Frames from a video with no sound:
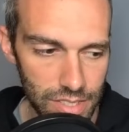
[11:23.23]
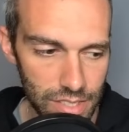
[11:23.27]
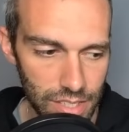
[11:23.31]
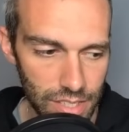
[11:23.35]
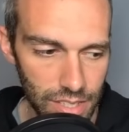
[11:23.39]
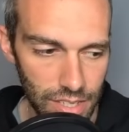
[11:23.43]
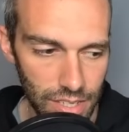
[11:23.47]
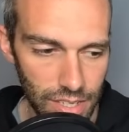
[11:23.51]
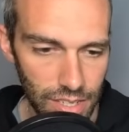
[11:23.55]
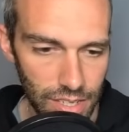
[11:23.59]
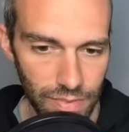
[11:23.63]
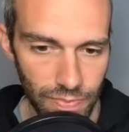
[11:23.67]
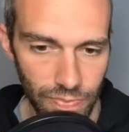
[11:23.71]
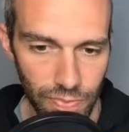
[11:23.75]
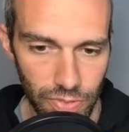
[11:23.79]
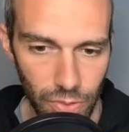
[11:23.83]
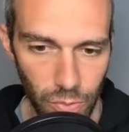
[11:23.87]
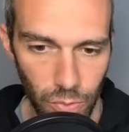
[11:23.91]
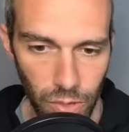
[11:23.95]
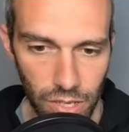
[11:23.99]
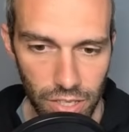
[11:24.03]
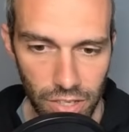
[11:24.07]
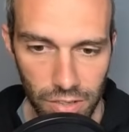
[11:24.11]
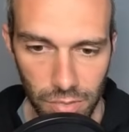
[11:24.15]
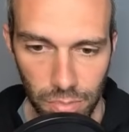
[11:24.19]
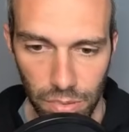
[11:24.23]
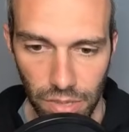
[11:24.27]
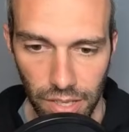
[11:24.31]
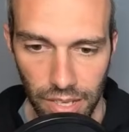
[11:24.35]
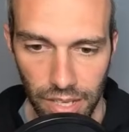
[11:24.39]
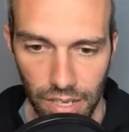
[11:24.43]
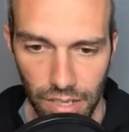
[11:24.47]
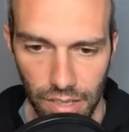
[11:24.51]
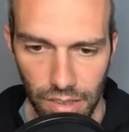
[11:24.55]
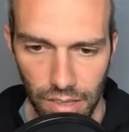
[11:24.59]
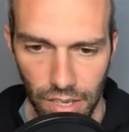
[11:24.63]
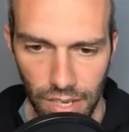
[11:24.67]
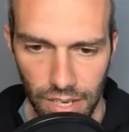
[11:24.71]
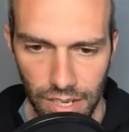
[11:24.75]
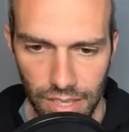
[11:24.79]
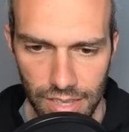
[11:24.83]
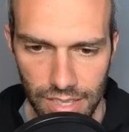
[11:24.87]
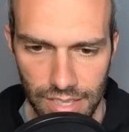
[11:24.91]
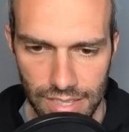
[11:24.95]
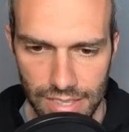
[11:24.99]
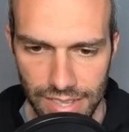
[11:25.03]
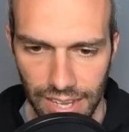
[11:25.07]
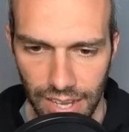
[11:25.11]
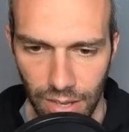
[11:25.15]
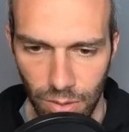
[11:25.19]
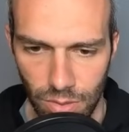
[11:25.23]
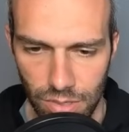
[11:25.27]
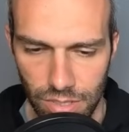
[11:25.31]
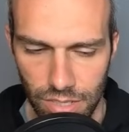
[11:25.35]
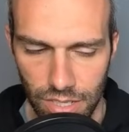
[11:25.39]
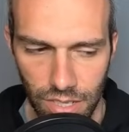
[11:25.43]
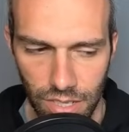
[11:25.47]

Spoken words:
the way you're playing a lot of these out.